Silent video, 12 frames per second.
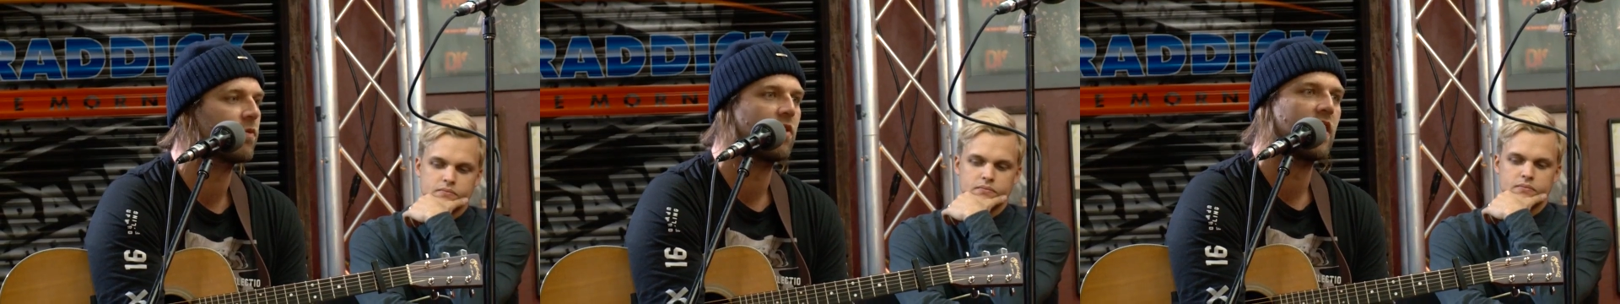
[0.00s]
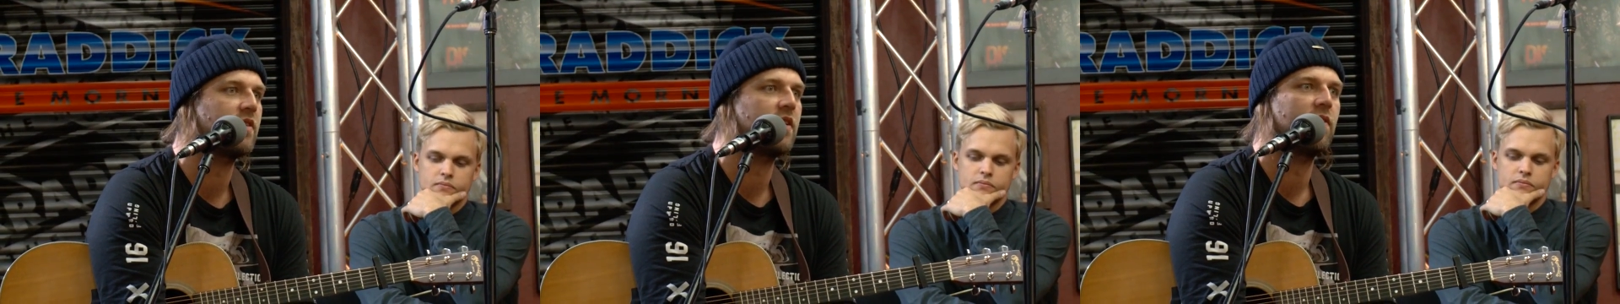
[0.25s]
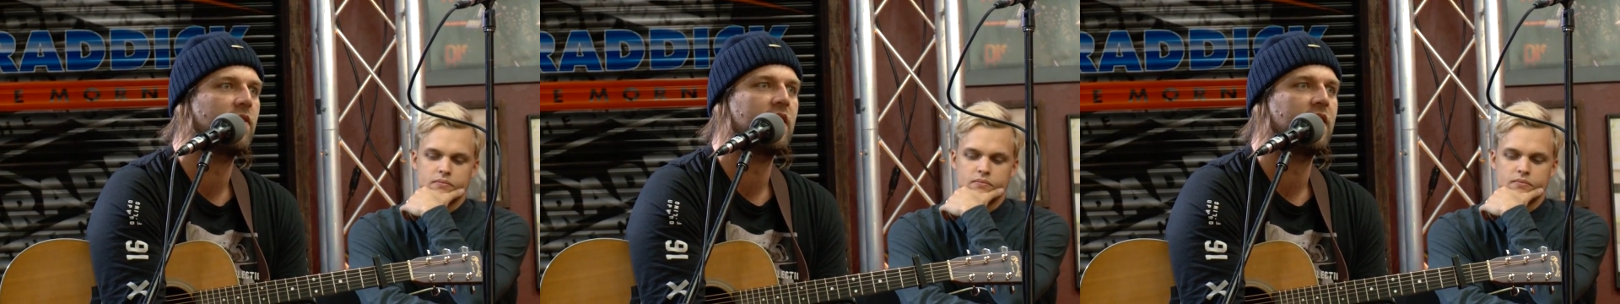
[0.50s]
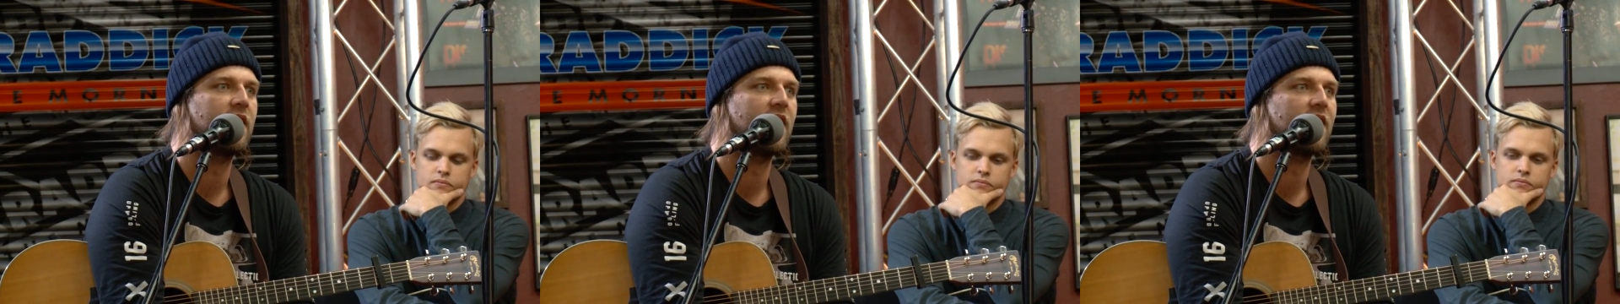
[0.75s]
Speaker 1: creativity
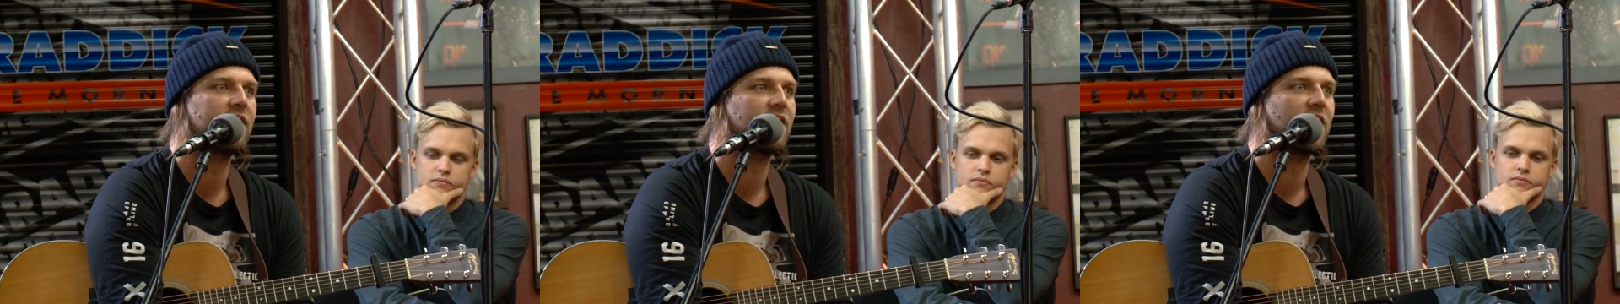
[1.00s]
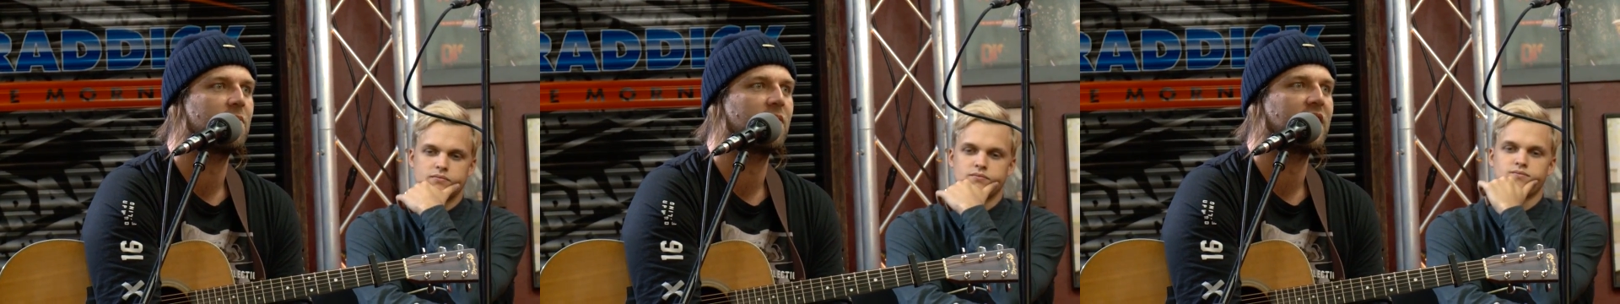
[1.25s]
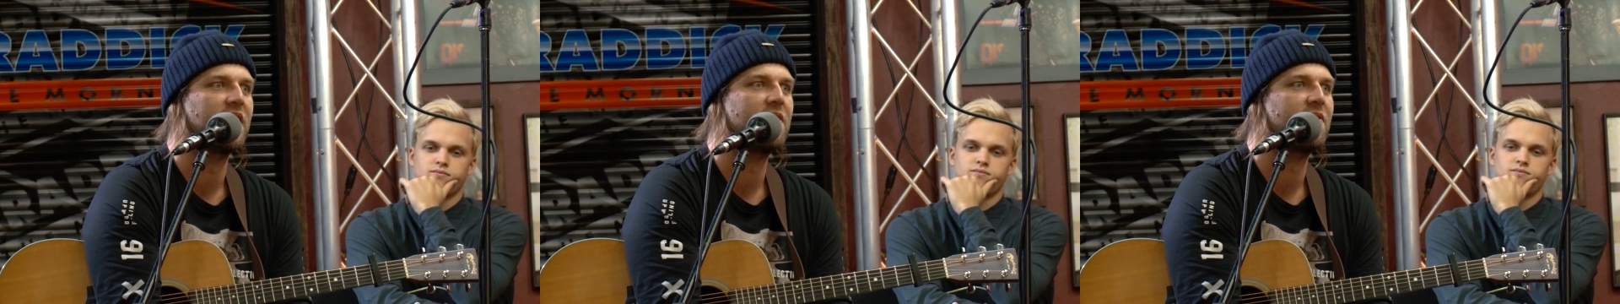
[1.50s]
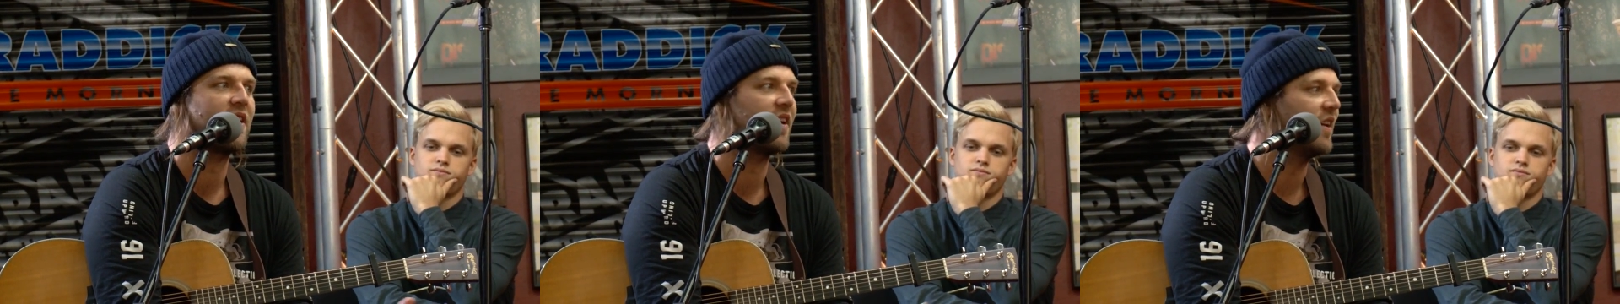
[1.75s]
and the arts. Kind of believe
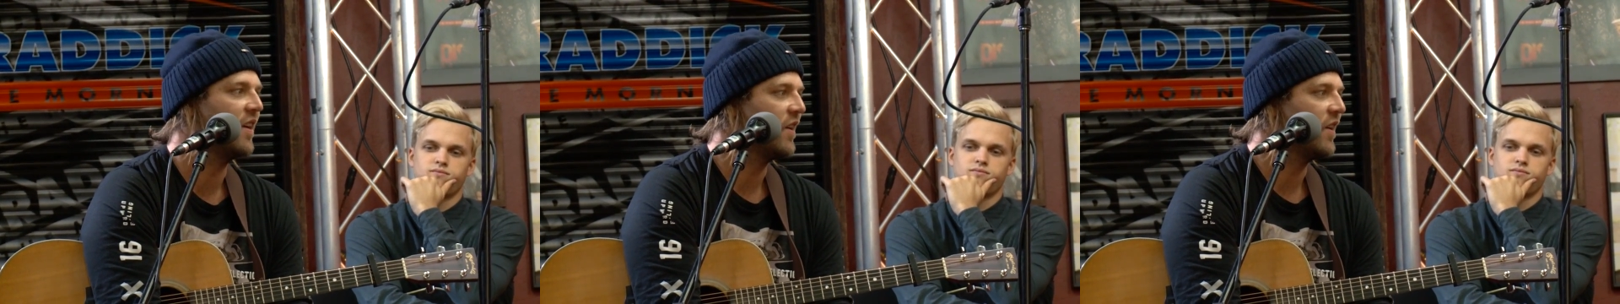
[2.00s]
that